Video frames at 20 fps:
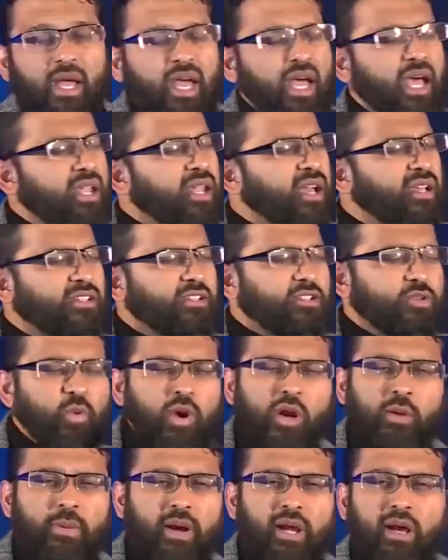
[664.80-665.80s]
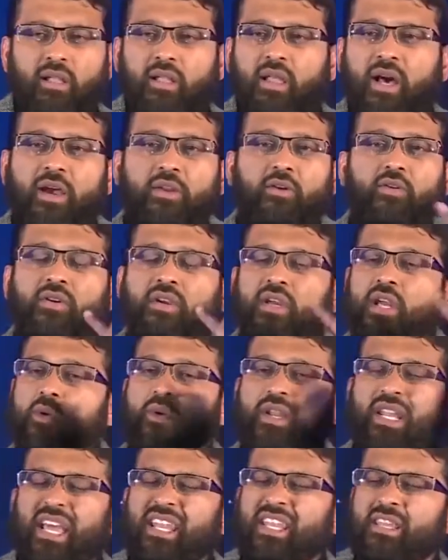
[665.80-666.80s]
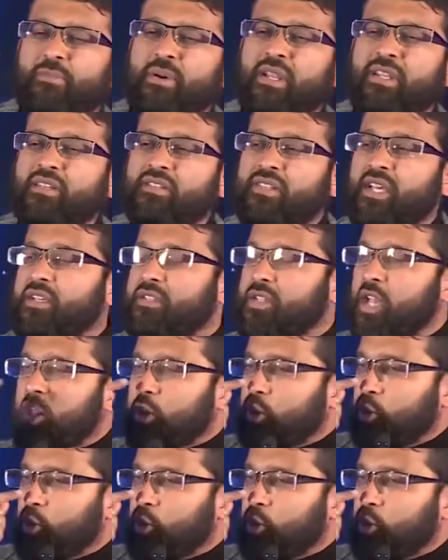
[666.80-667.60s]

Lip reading: And I swear by Allah, I don't care what anybody says,